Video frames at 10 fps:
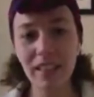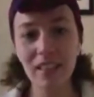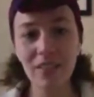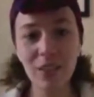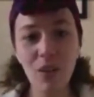I
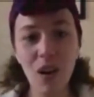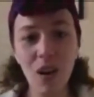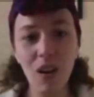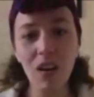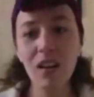love you
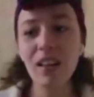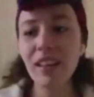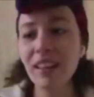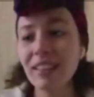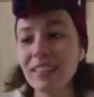all.
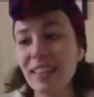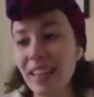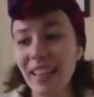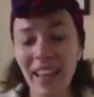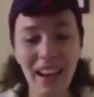
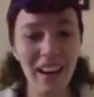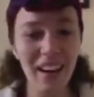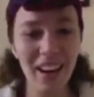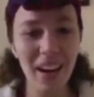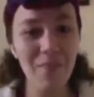Take
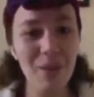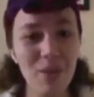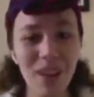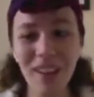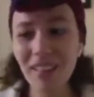care and be
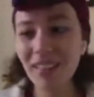well.